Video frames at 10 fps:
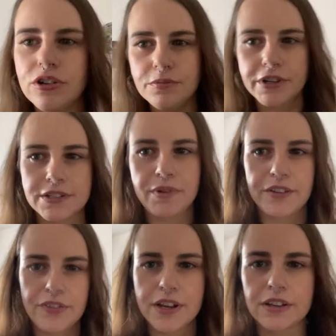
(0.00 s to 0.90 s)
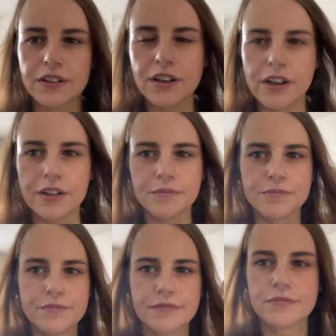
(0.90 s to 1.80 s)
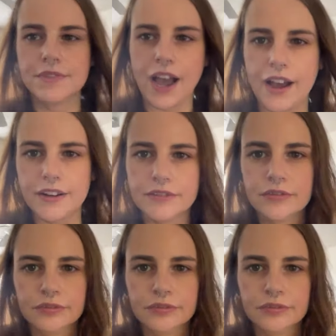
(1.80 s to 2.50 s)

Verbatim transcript: y'all because my thing um, died.